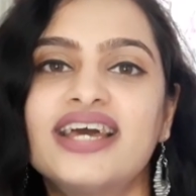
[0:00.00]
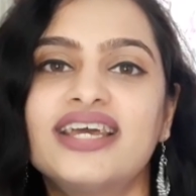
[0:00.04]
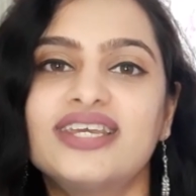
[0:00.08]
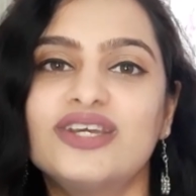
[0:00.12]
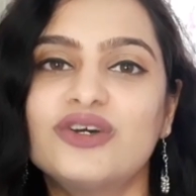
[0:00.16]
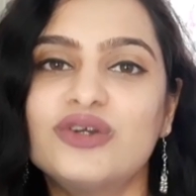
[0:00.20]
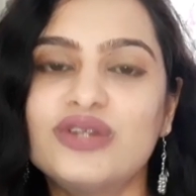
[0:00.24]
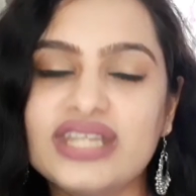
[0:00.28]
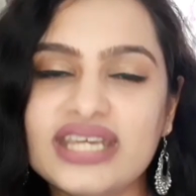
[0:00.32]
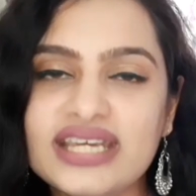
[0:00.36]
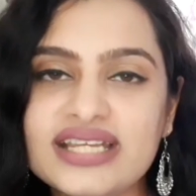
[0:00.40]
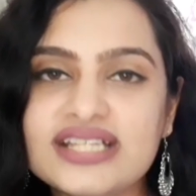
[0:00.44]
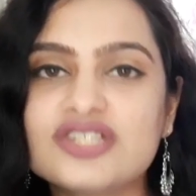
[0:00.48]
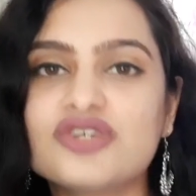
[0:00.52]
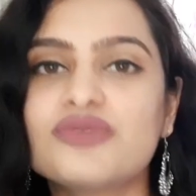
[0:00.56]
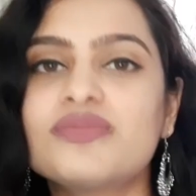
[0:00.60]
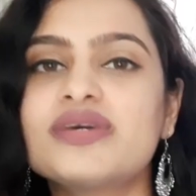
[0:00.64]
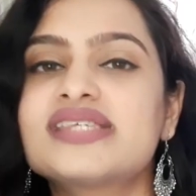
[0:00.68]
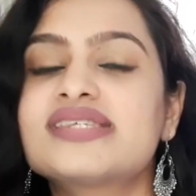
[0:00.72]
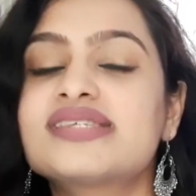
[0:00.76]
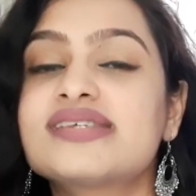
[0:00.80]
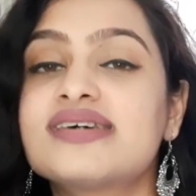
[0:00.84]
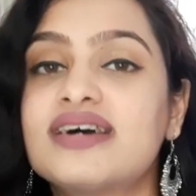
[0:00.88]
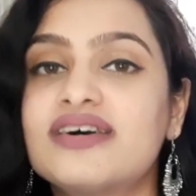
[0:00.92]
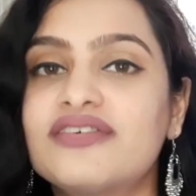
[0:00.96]
You need to
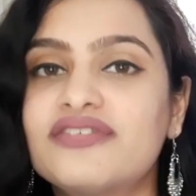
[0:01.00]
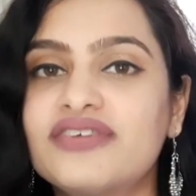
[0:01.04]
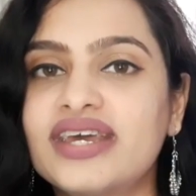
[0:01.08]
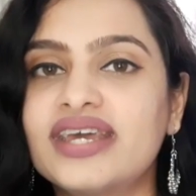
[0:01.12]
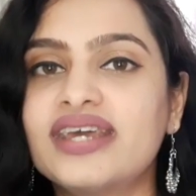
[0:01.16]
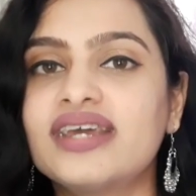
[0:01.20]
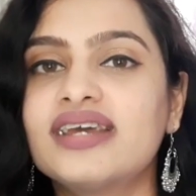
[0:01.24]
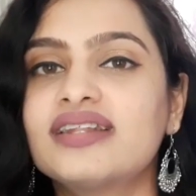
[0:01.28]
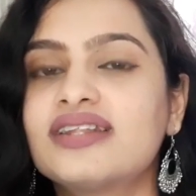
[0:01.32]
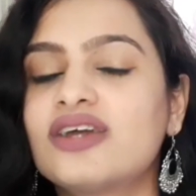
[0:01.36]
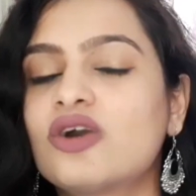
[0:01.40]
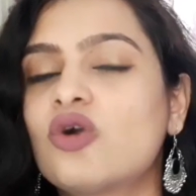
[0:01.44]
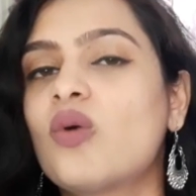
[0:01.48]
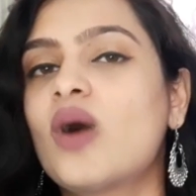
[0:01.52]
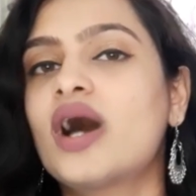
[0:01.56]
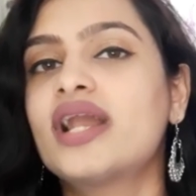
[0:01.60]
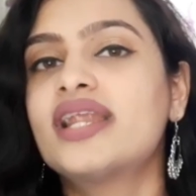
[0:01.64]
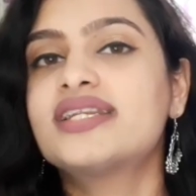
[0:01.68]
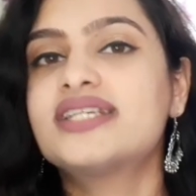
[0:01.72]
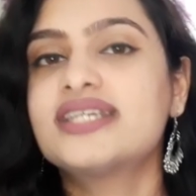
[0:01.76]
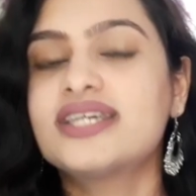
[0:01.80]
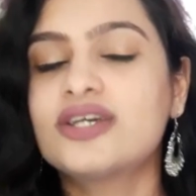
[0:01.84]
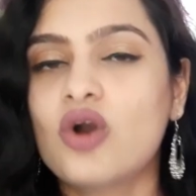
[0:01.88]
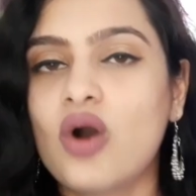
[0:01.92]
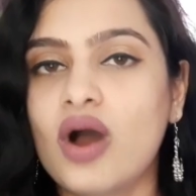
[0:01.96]
be serving the
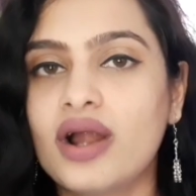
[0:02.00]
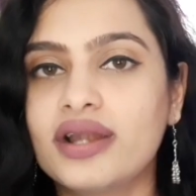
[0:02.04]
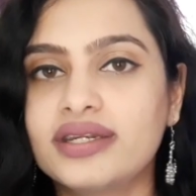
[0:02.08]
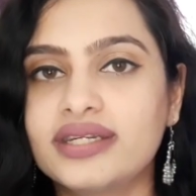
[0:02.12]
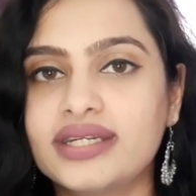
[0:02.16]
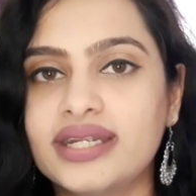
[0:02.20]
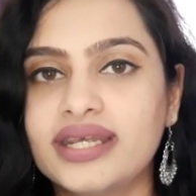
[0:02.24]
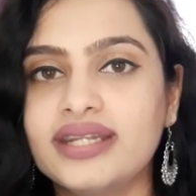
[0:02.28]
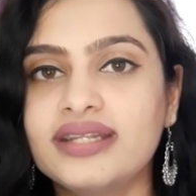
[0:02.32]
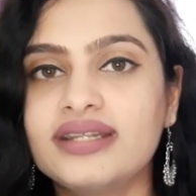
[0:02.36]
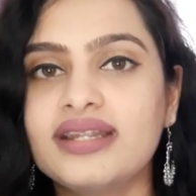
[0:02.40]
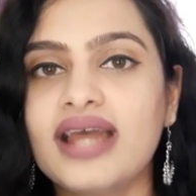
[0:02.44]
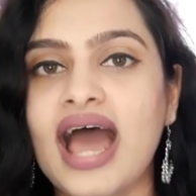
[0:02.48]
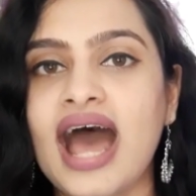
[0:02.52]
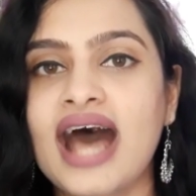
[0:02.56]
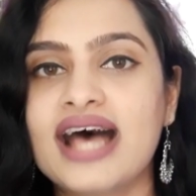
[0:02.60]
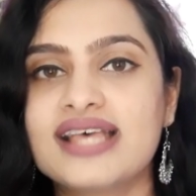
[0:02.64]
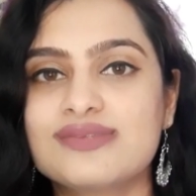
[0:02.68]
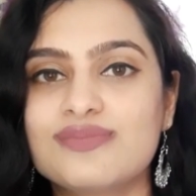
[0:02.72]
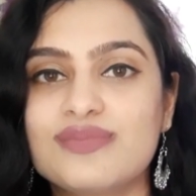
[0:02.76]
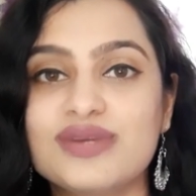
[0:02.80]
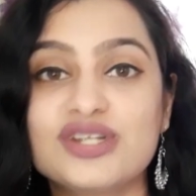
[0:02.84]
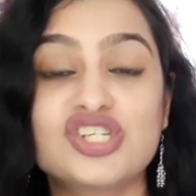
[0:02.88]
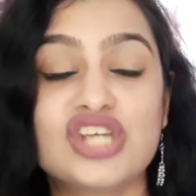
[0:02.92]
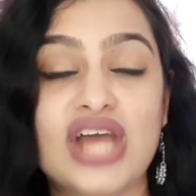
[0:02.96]
quality content.
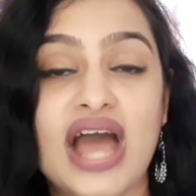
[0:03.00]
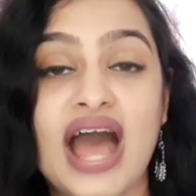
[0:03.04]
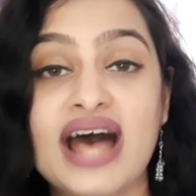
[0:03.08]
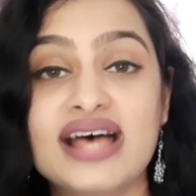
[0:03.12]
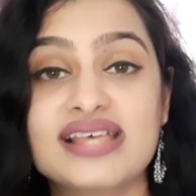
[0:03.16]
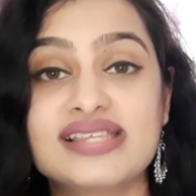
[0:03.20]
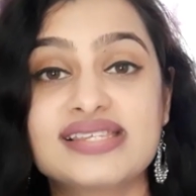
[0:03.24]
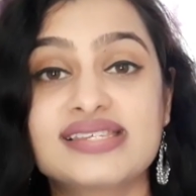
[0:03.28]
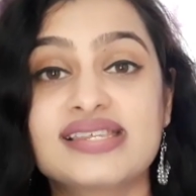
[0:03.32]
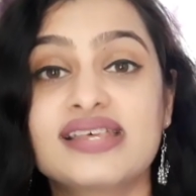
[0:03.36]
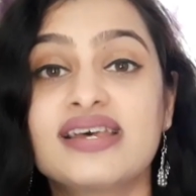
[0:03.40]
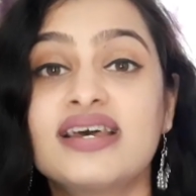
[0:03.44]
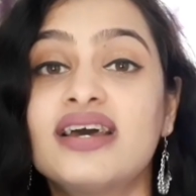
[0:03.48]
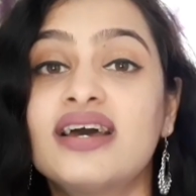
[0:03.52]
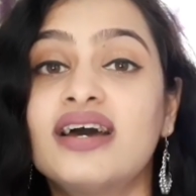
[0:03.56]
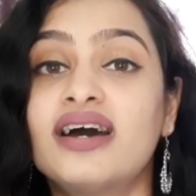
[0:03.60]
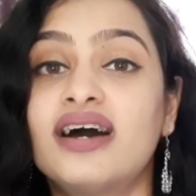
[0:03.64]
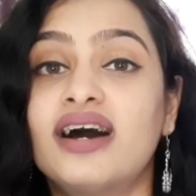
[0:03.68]
As much as